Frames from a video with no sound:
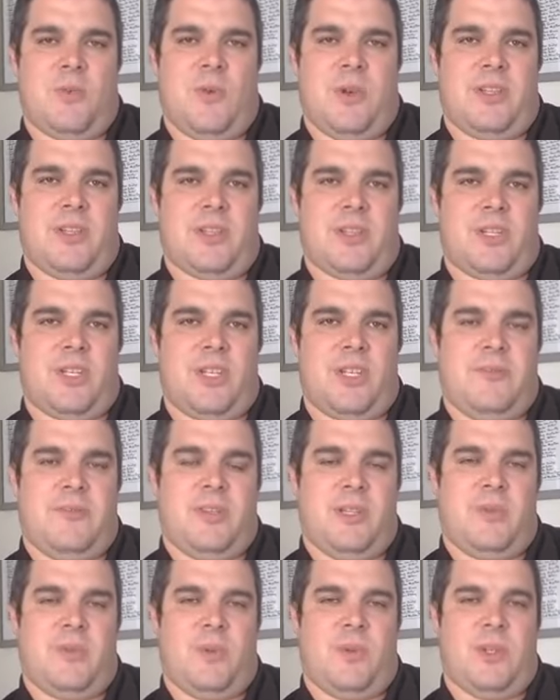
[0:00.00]
quite the
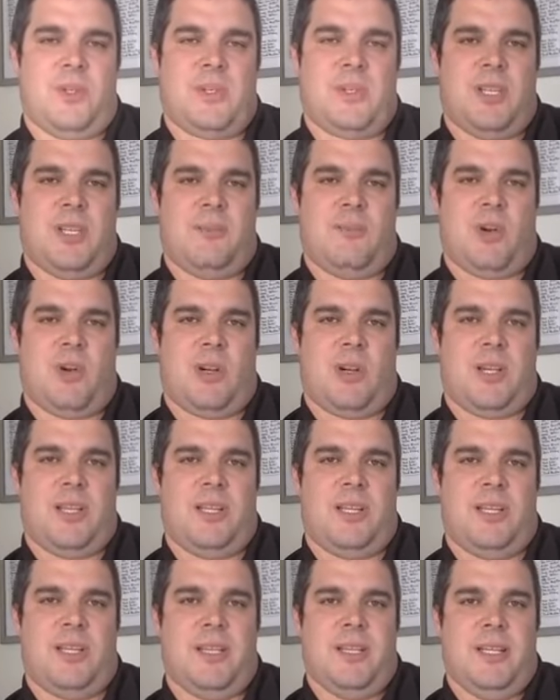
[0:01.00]
shift in the real estate
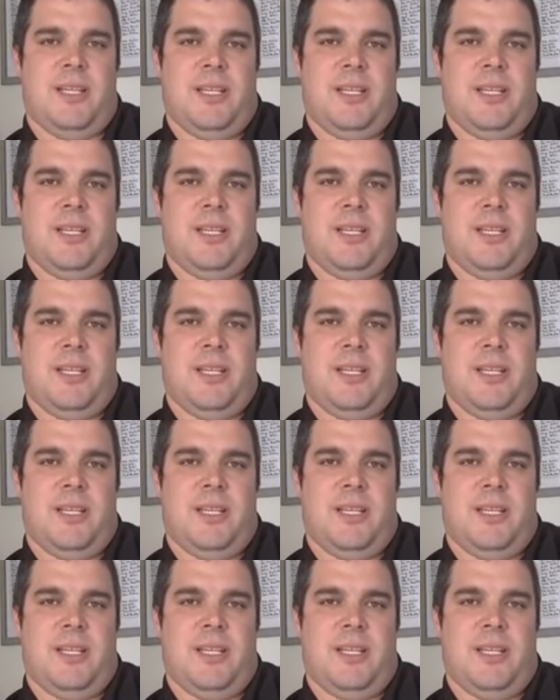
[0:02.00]
market.